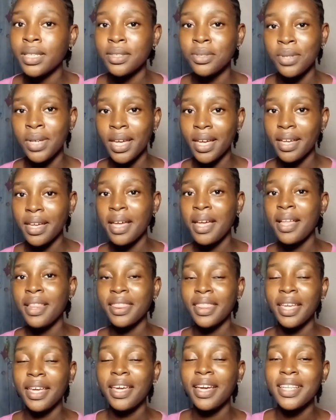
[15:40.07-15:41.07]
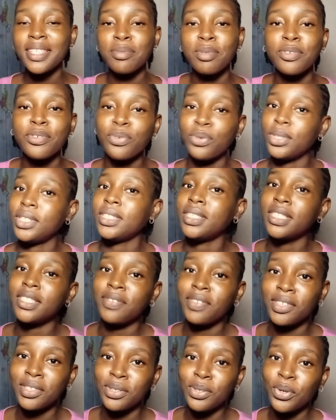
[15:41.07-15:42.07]
So yeah, thank you guys so much for watching this
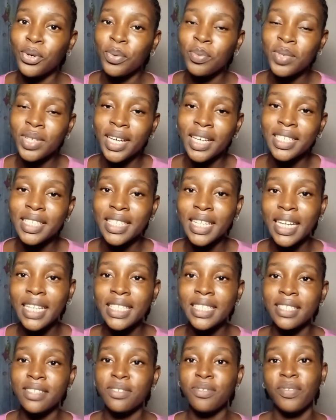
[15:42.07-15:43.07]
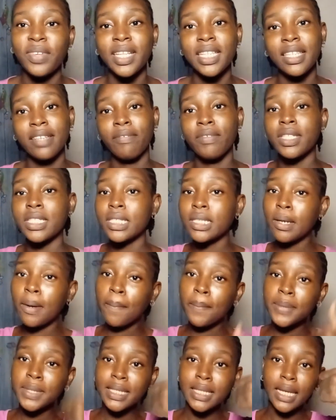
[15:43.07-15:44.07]
video. Hope you guys liked it. Don't forget to leave a
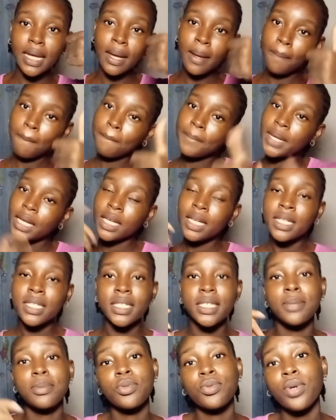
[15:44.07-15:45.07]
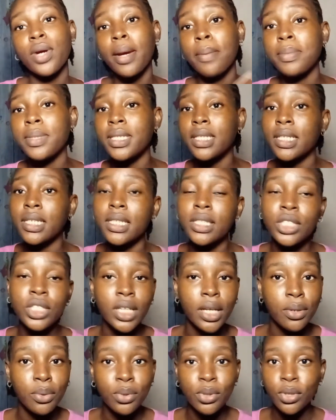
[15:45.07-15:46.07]
thumbs up, subscribe to the
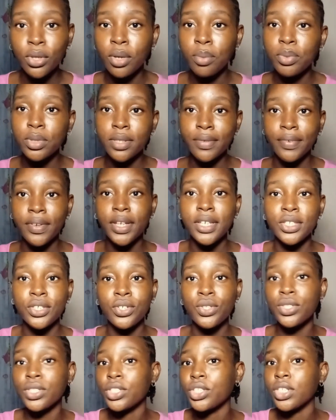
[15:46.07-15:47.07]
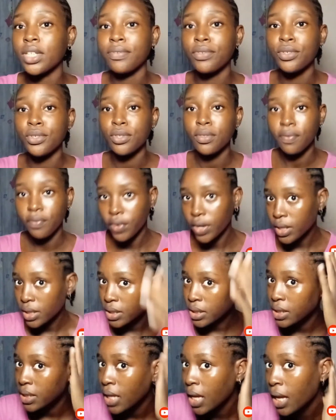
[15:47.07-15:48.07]
channel, turn on notifications, and share it to
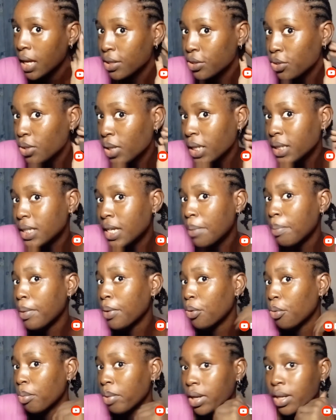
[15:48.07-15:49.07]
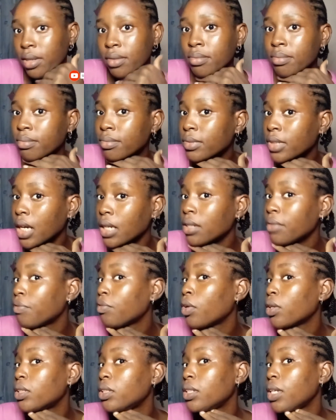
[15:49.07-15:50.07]
friends. Do you guys like my old back? I didn't
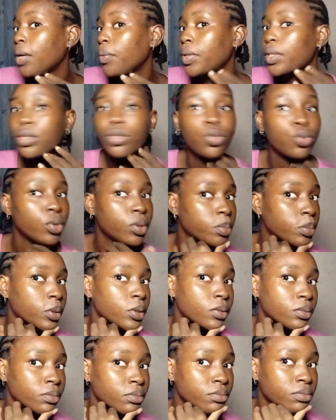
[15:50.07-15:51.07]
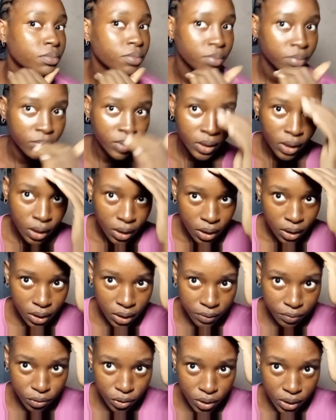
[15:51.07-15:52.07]
vlog the day I went to do it all.
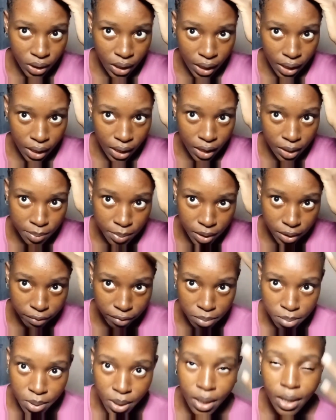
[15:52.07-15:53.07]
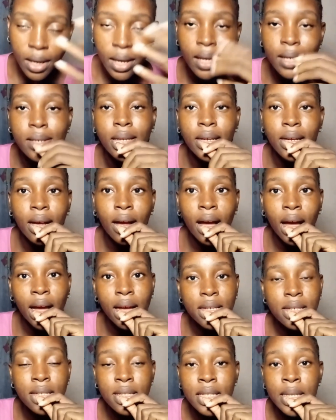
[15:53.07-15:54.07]
This this hair has been giving me headache
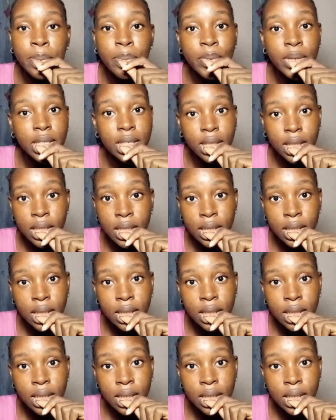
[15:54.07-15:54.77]
ah since I made it.